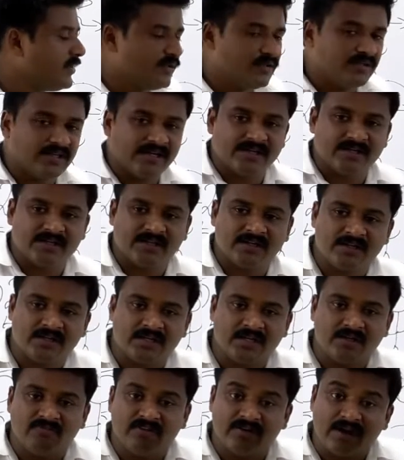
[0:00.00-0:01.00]
Then
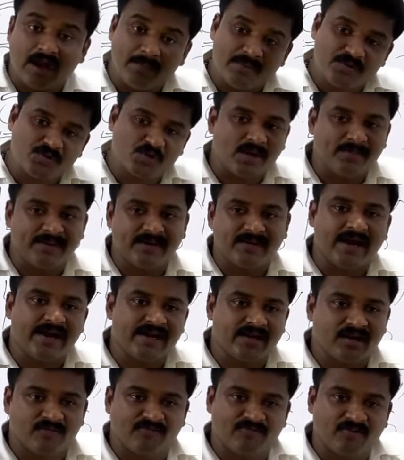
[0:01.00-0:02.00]
E.V. Ramaswamy
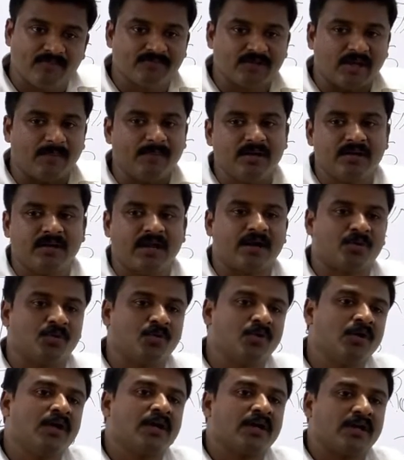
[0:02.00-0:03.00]
Nayakar from Tamil
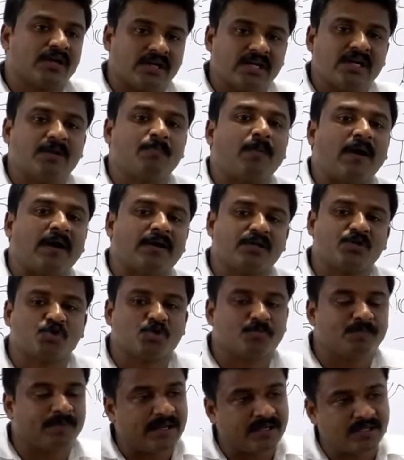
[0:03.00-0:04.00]
Nadu, he
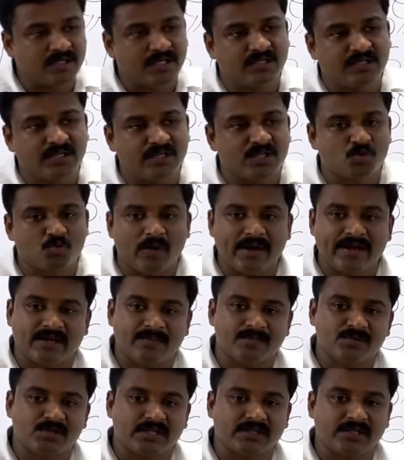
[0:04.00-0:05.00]
participated this
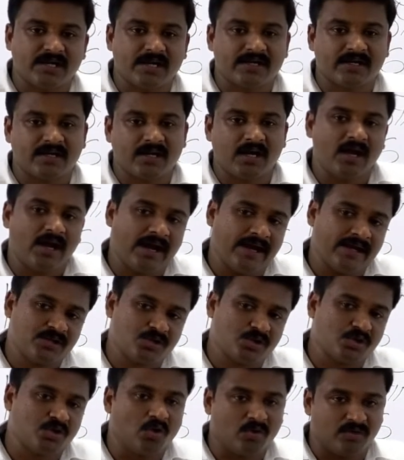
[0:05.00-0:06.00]
Vaikom Satyagraha
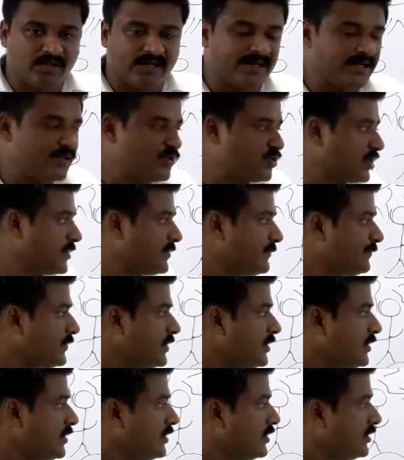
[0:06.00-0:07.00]
and got arrested.
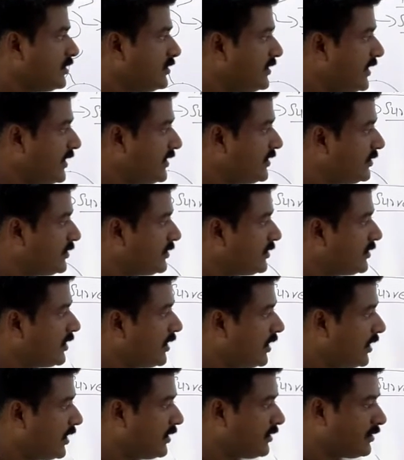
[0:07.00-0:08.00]
Then
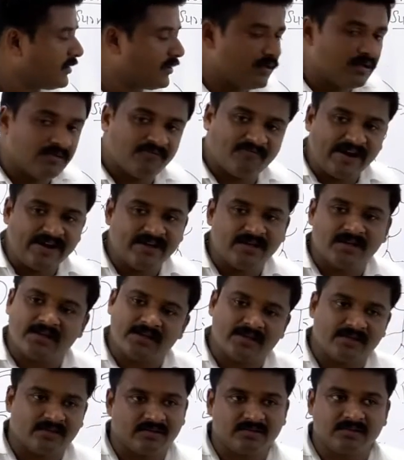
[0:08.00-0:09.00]

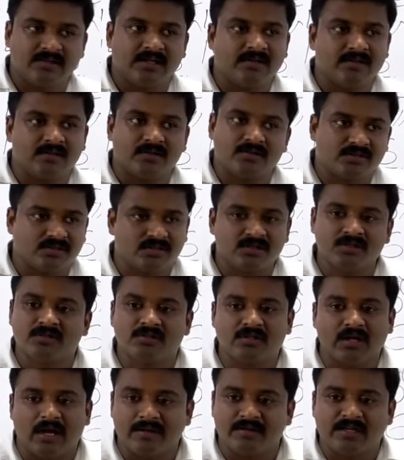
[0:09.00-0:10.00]
finally, the
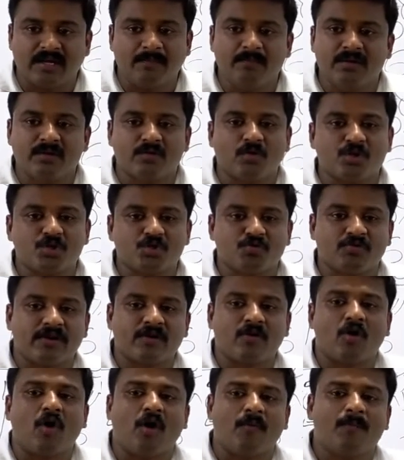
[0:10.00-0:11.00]
temple roads
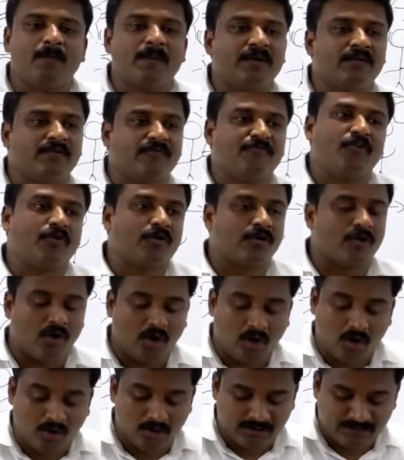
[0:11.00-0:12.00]
were opened for
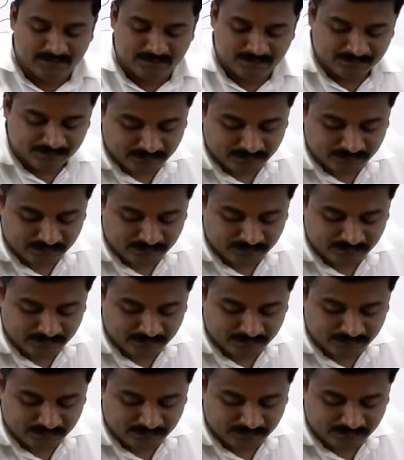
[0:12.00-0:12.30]
all.